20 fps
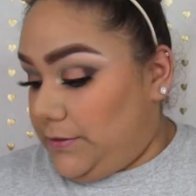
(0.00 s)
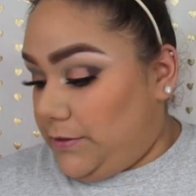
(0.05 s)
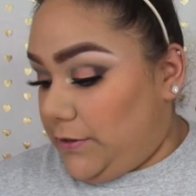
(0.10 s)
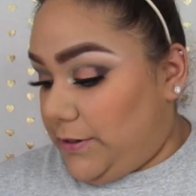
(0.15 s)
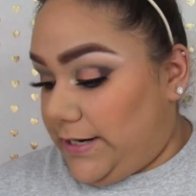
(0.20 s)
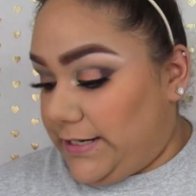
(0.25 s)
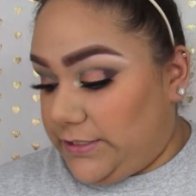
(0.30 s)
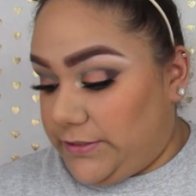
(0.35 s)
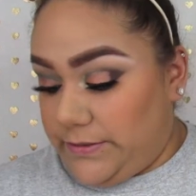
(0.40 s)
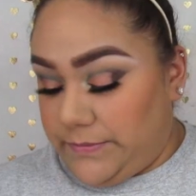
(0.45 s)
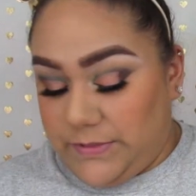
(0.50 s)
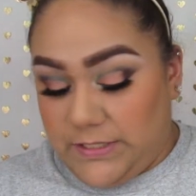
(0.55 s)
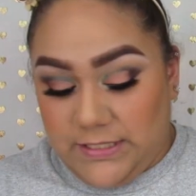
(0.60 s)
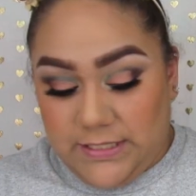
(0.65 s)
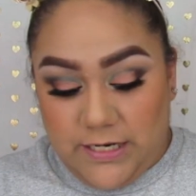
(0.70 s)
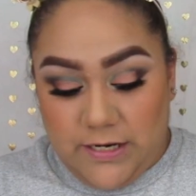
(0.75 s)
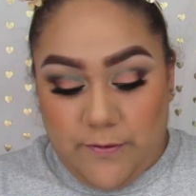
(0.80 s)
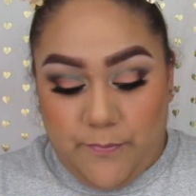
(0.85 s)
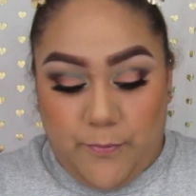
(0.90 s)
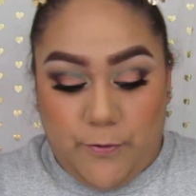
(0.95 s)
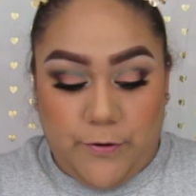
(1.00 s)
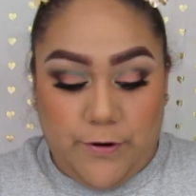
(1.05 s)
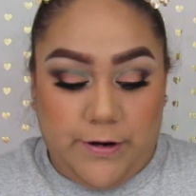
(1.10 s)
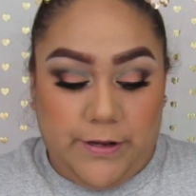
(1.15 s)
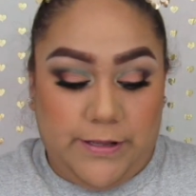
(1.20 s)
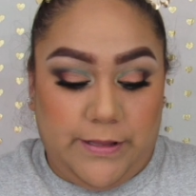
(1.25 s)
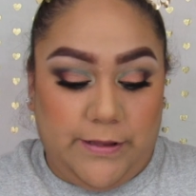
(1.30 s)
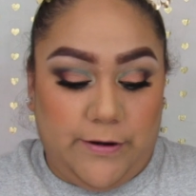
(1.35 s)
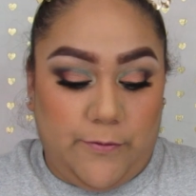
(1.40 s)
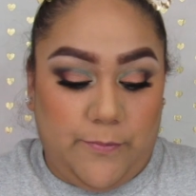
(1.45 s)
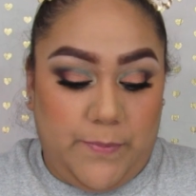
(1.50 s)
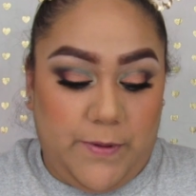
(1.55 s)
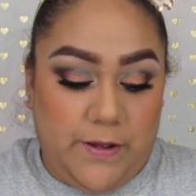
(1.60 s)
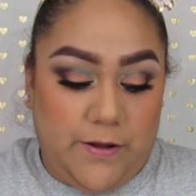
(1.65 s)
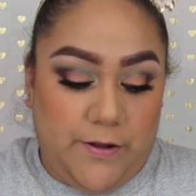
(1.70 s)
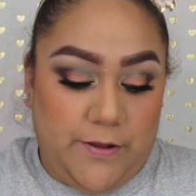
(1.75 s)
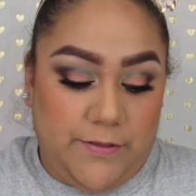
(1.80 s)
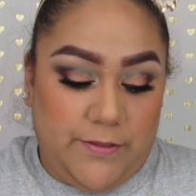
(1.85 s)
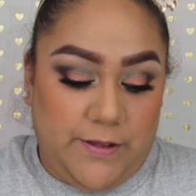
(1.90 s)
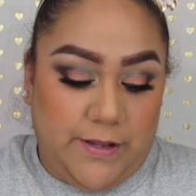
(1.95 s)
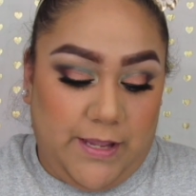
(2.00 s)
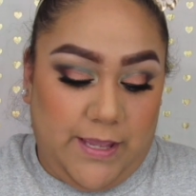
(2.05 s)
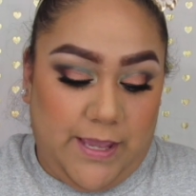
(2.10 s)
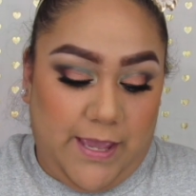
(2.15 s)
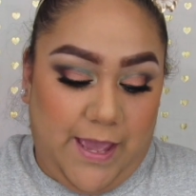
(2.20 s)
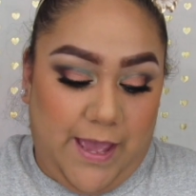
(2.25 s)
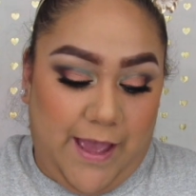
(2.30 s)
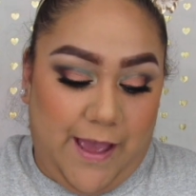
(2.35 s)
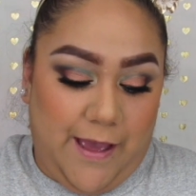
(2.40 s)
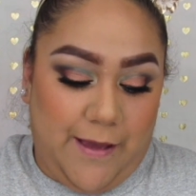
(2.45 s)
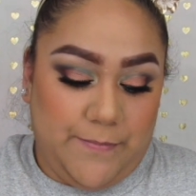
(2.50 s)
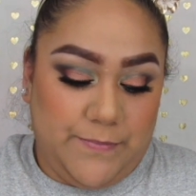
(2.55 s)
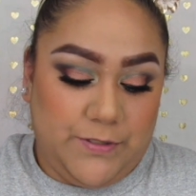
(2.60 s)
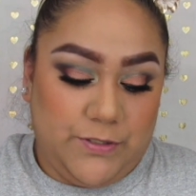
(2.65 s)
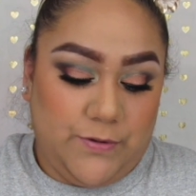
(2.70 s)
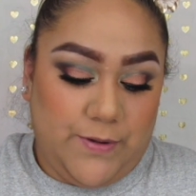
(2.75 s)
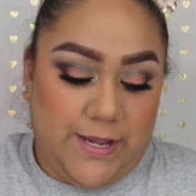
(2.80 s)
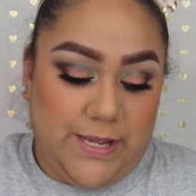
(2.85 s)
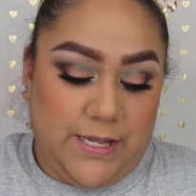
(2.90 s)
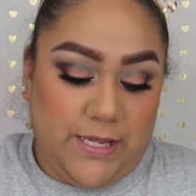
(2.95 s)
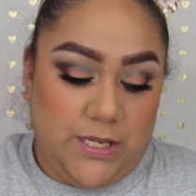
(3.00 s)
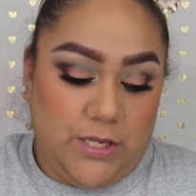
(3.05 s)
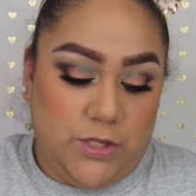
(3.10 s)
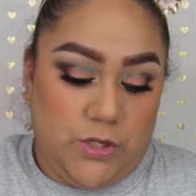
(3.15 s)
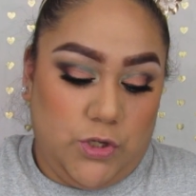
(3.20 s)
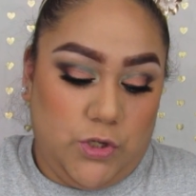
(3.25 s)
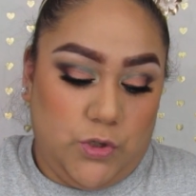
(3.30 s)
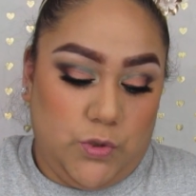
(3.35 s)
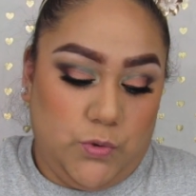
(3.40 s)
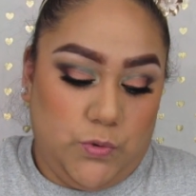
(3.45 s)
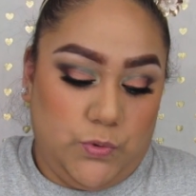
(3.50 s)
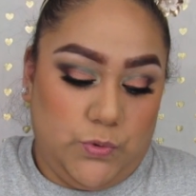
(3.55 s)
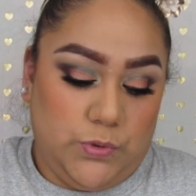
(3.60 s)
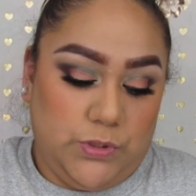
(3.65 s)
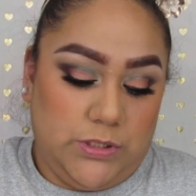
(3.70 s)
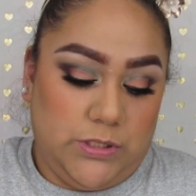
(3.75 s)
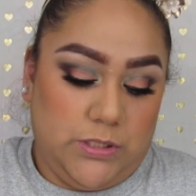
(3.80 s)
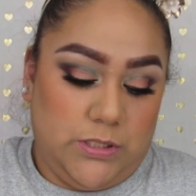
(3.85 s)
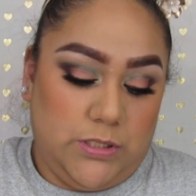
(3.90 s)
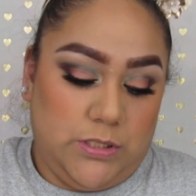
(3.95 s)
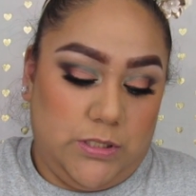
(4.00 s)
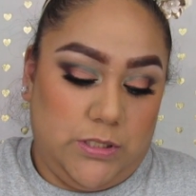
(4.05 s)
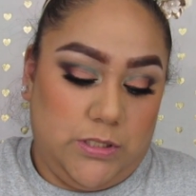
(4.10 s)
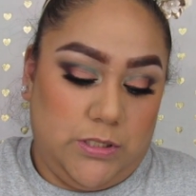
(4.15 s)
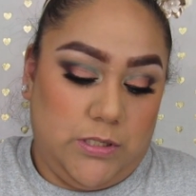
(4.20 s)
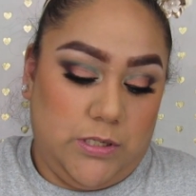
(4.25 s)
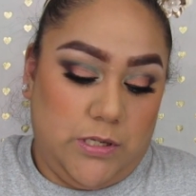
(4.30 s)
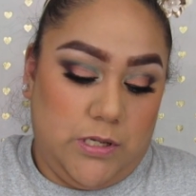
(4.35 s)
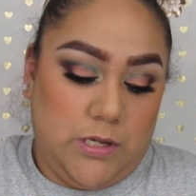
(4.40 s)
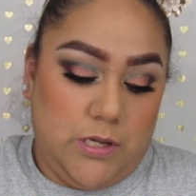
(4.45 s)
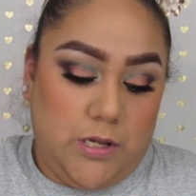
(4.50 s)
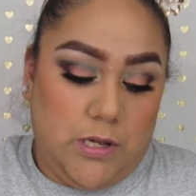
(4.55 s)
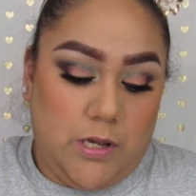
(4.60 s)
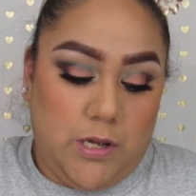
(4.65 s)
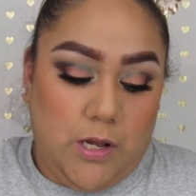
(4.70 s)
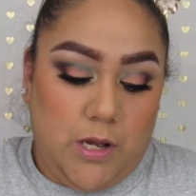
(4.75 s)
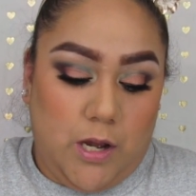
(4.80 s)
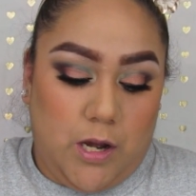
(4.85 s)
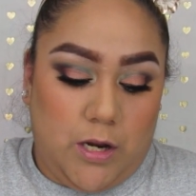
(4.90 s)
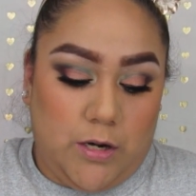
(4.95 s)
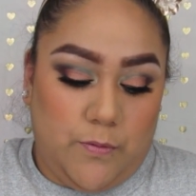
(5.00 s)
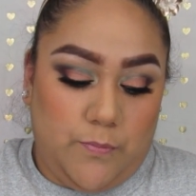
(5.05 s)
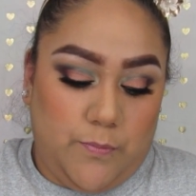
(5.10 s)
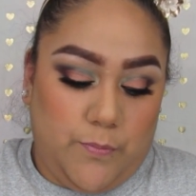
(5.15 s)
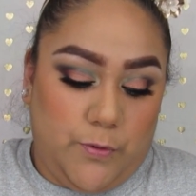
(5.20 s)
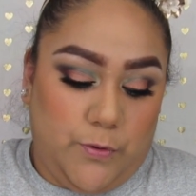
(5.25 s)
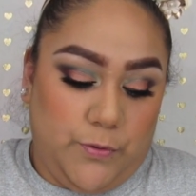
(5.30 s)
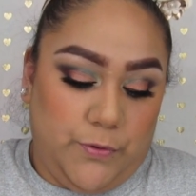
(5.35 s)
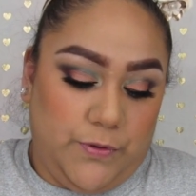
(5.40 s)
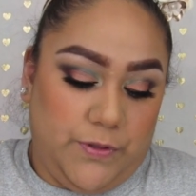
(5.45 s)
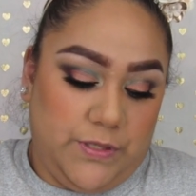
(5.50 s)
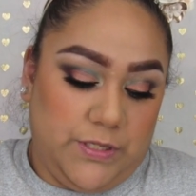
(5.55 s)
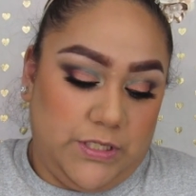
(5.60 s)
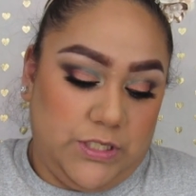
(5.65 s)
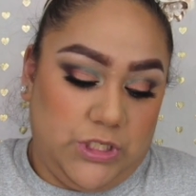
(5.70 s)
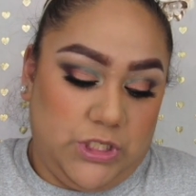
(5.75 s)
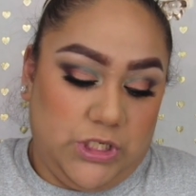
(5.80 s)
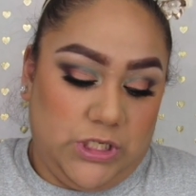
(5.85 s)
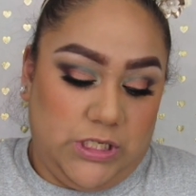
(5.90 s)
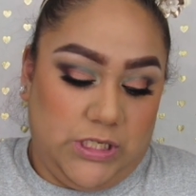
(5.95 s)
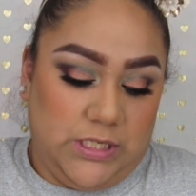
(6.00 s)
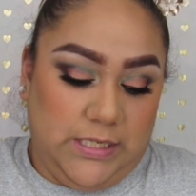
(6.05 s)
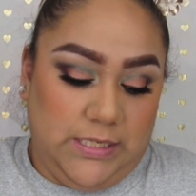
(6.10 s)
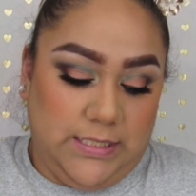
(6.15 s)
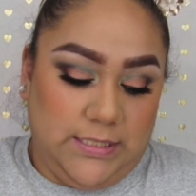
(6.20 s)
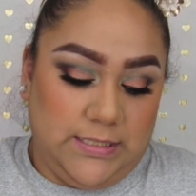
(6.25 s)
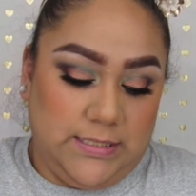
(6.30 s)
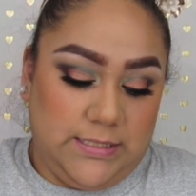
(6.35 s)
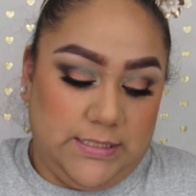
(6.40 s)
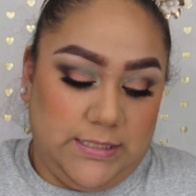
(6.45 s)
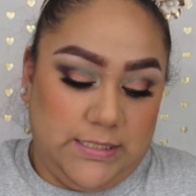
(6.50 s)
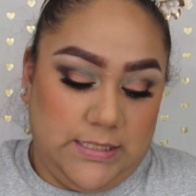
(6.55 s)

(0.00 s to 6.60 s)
Alright, so I'm just going to pour a little bit on the cap so I can use on both cheeks.